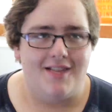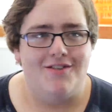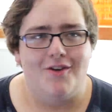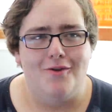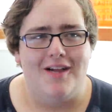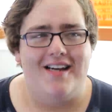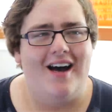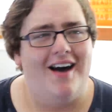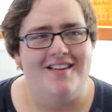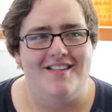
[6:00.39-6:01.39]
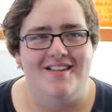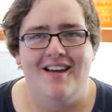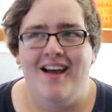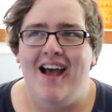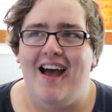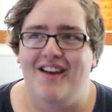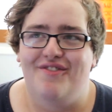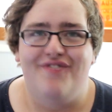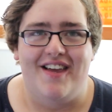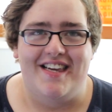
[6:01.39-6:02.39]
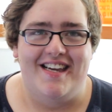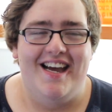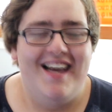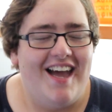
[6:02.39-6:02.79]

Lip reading: It's so lighthearted and funny,